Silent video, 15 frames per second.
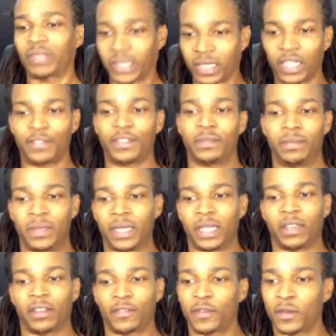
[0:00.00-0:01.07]
the love of
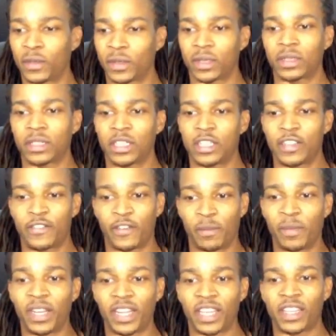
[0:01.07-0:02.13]
money. For
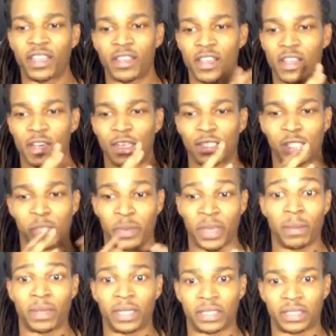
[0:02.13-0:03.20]
money, to be
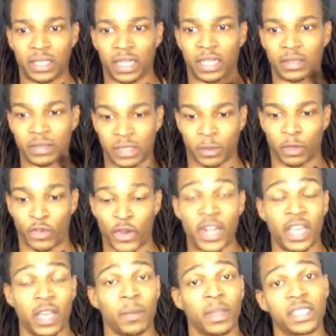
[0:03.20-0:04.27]
able to sell, to
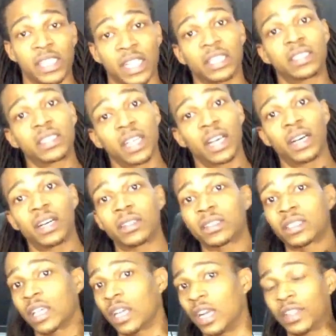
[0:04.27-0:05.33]
create an image that
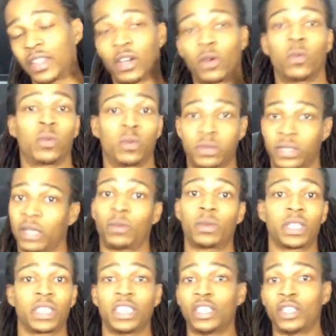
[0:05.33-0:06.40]
sells, they're
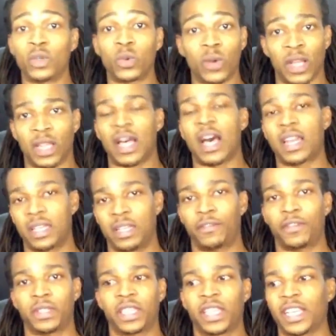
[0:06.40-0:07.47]
willing to do a lot of
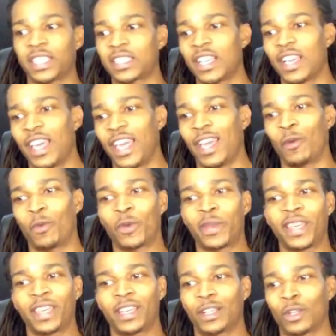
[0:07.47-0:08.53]
different things. And
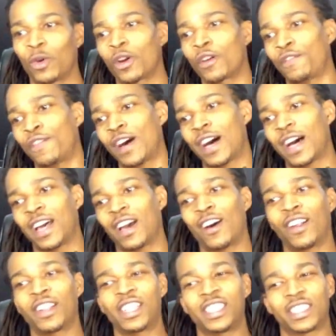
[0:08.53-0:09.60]
we glorify
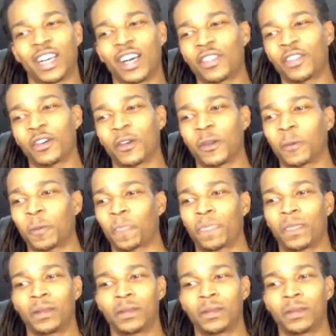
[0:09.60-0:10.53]
all these other